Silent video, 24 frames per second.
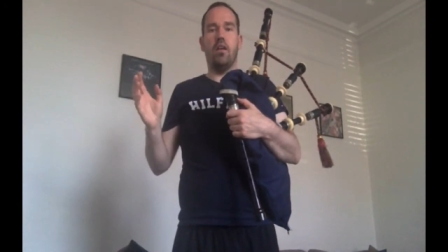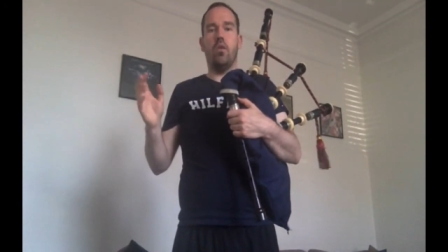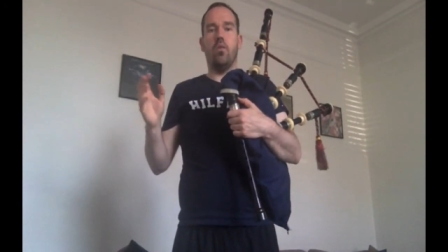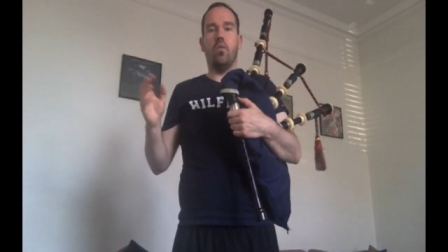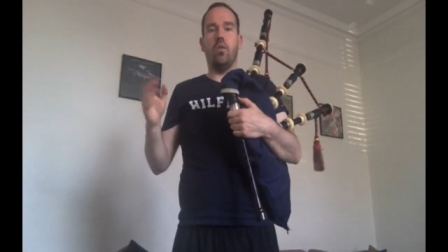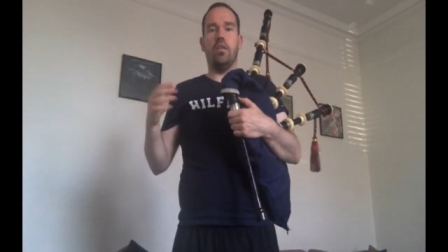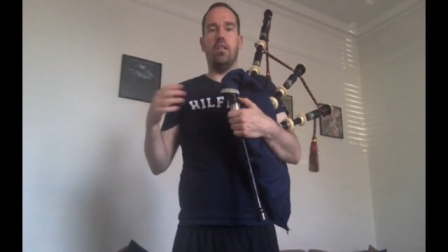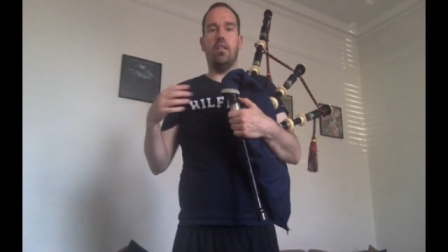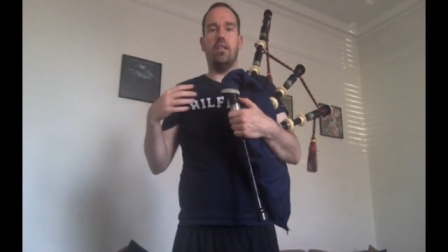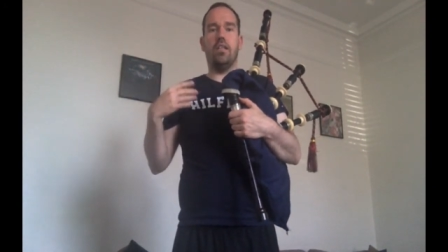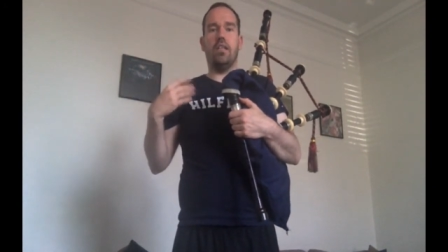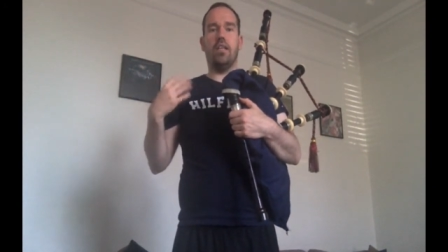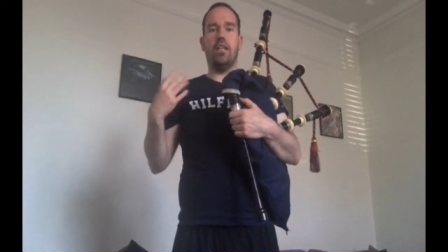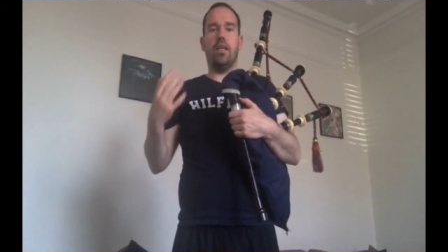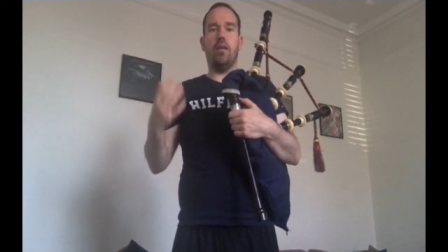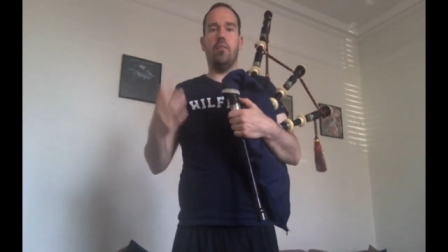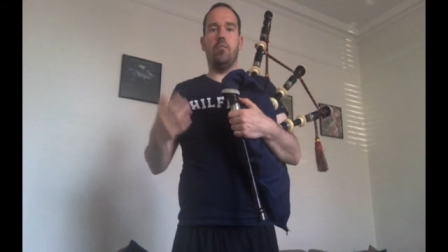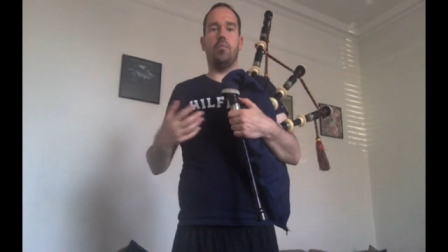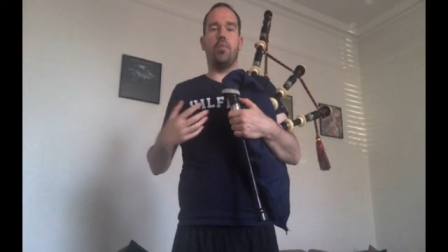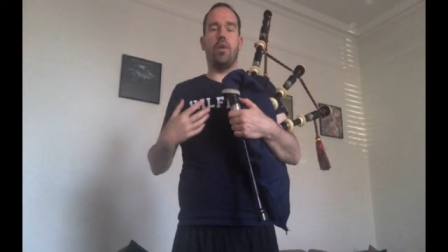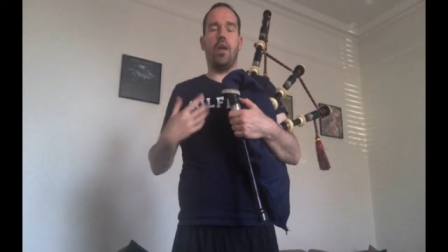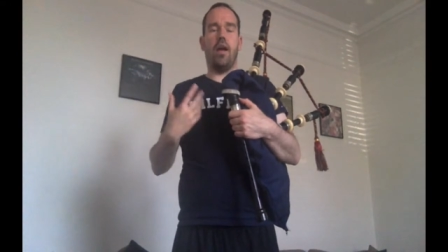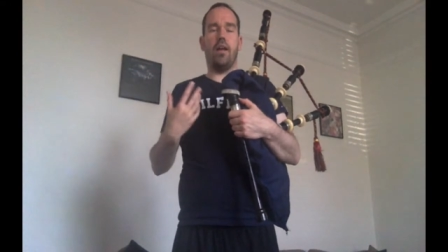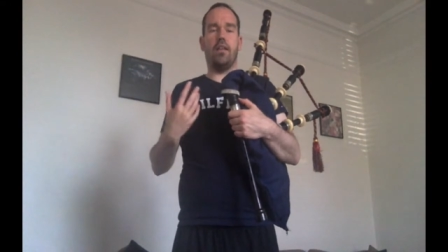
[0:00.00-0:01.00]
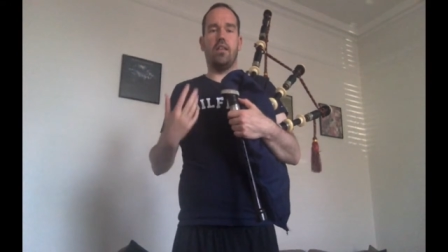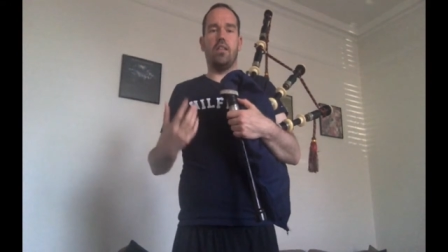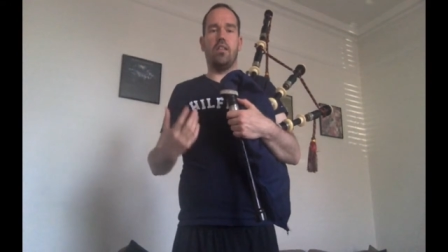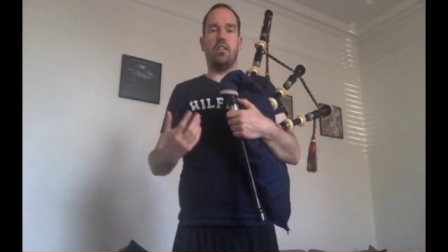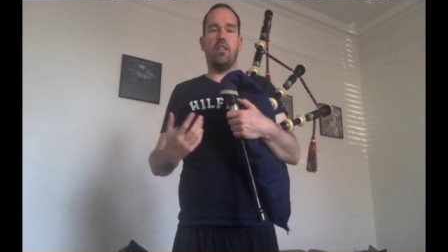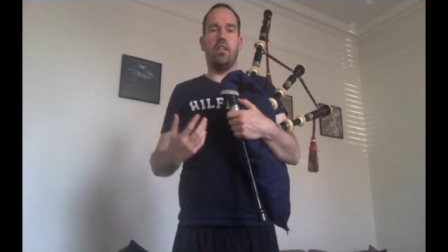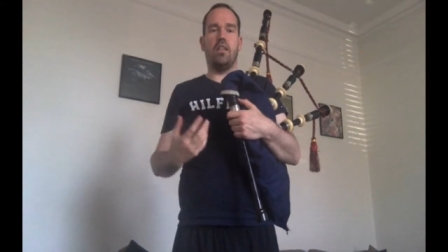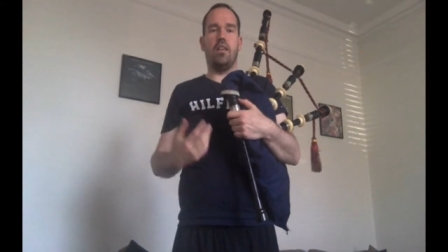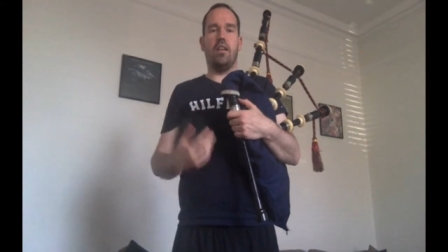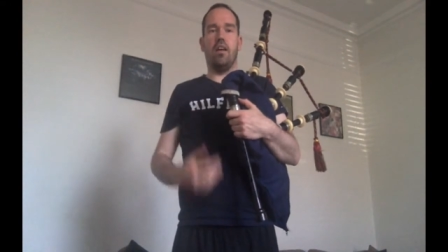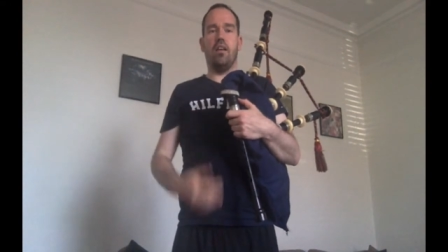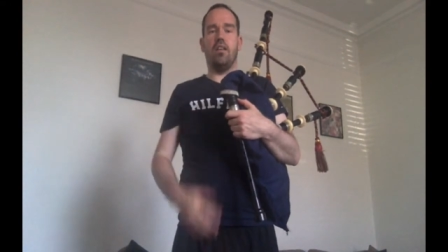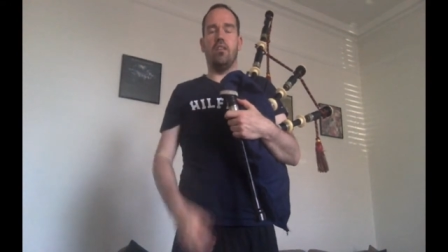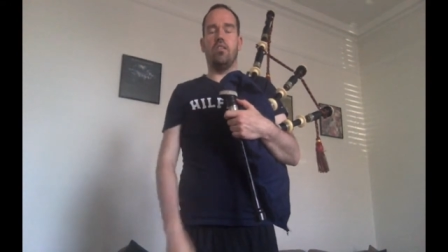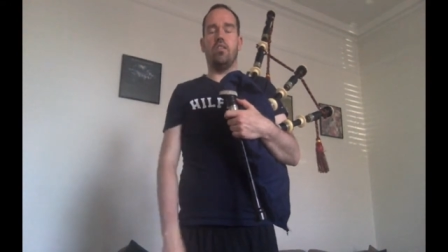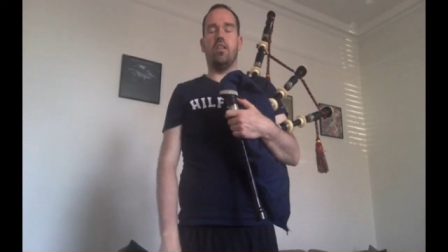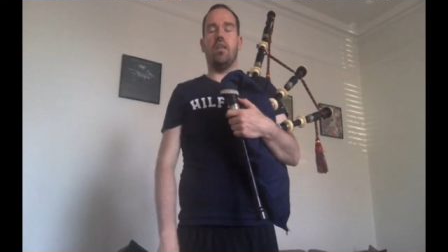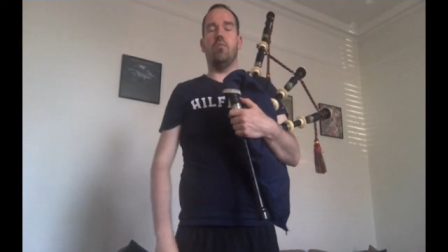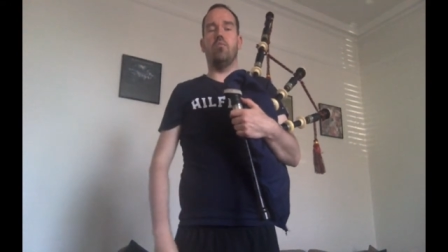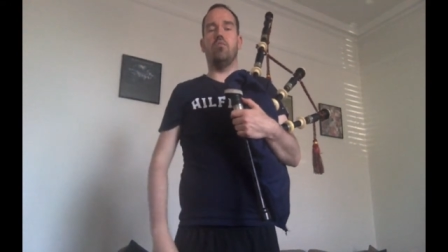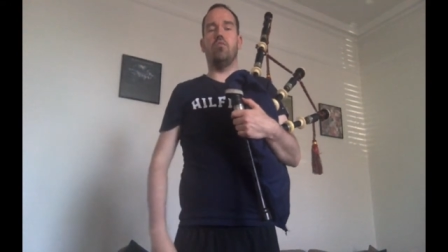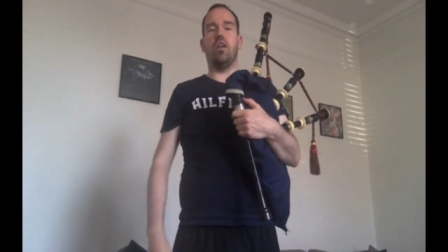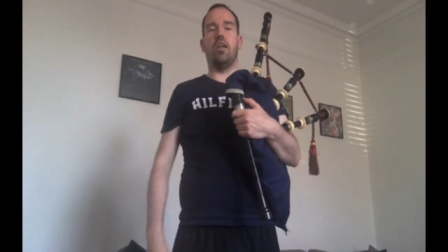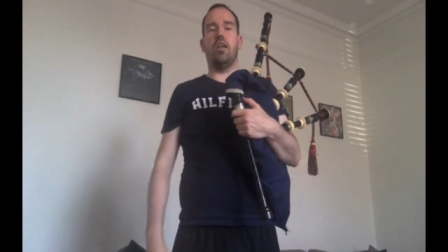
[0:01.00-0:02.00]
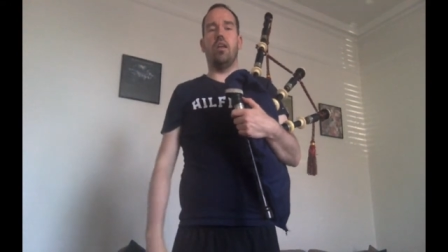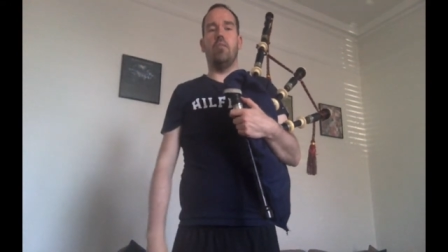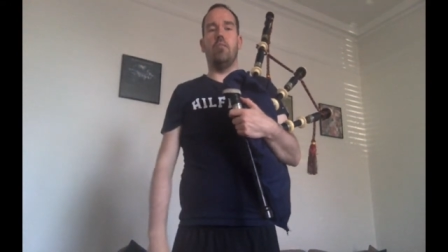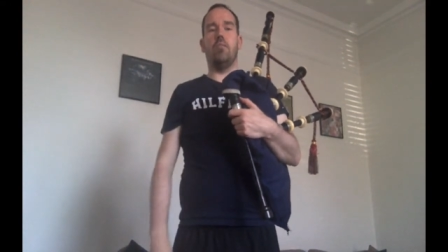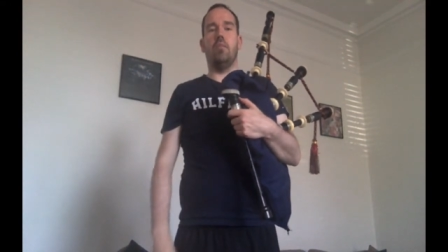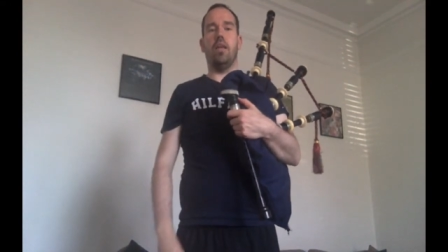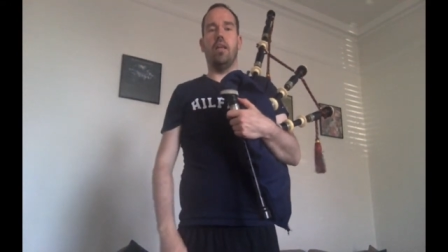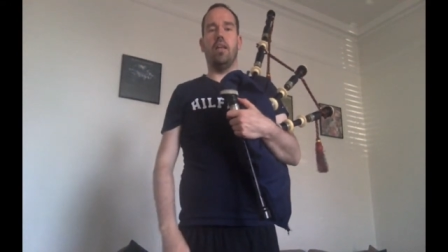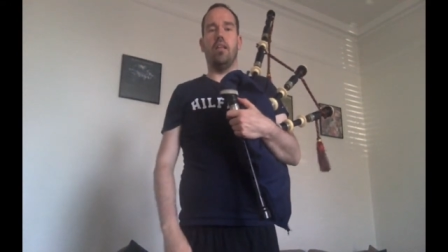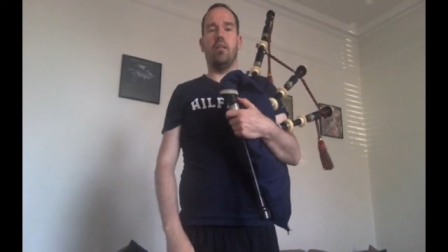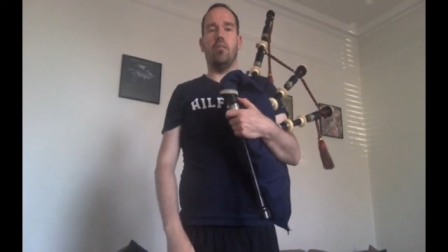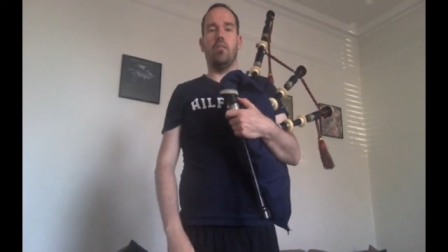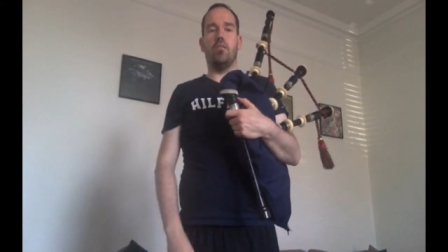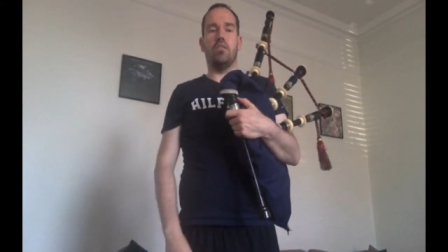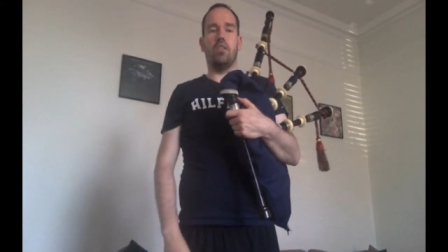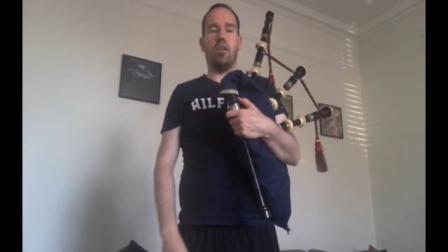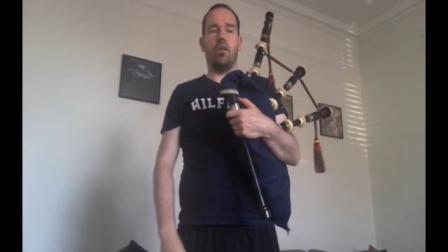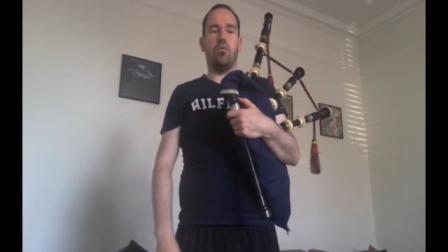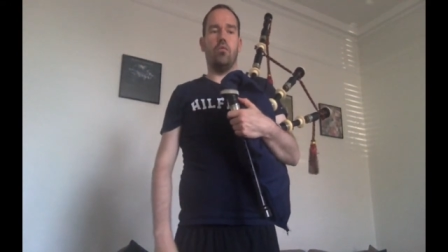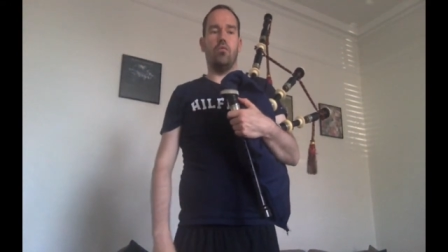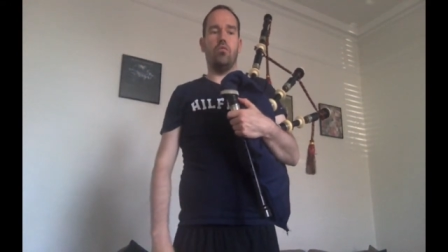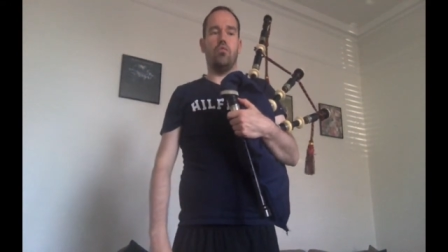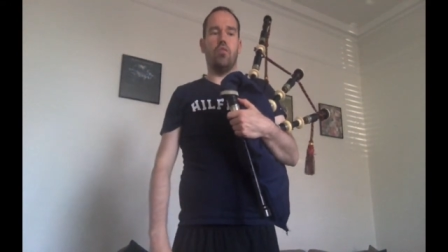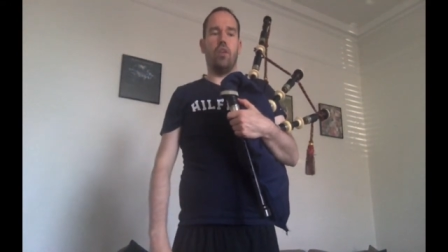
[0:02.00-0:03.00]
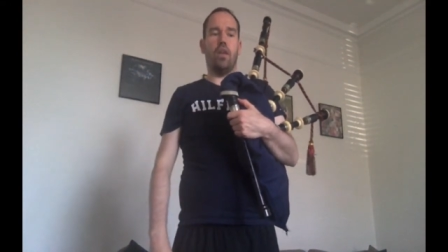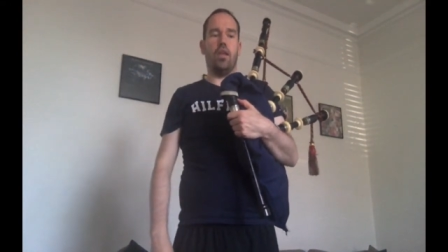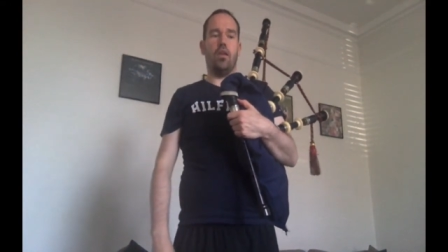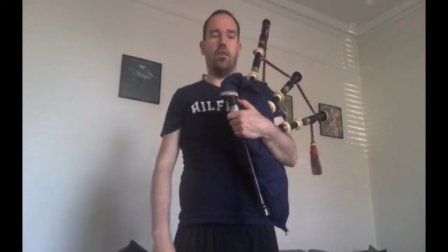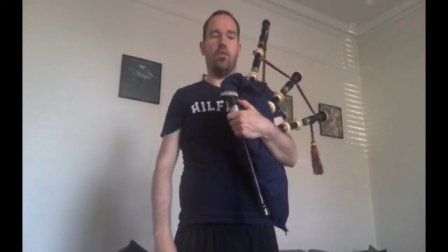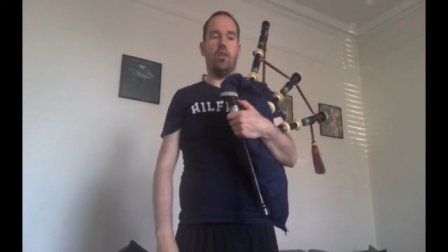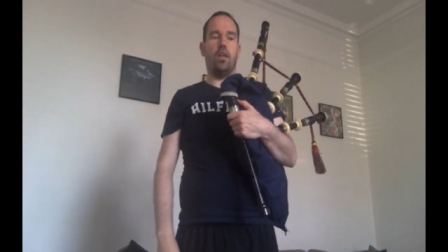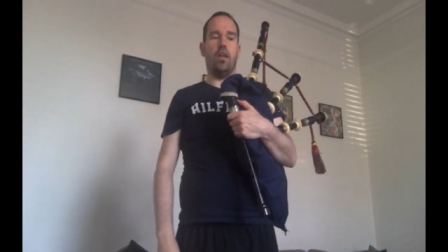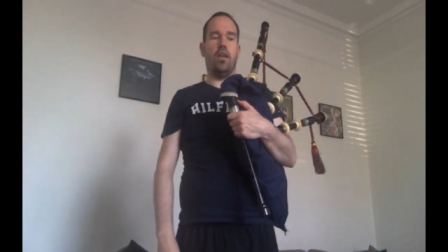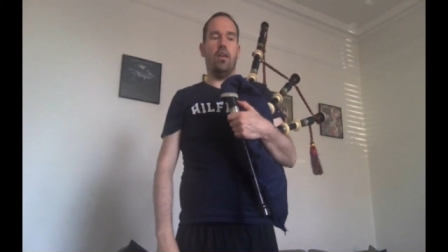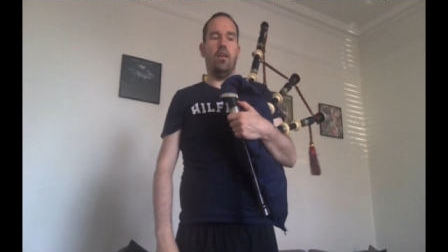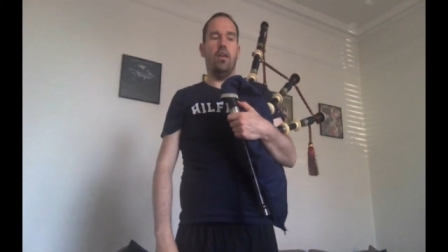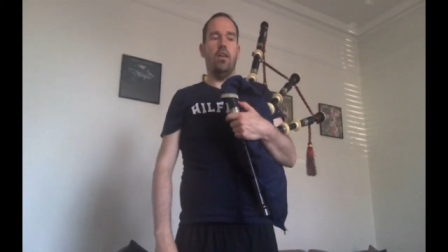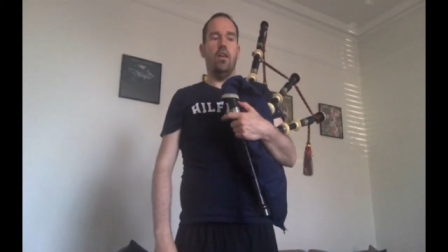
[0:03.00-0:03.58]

We need to keep practicing that and keep trying to make them sound right, okay?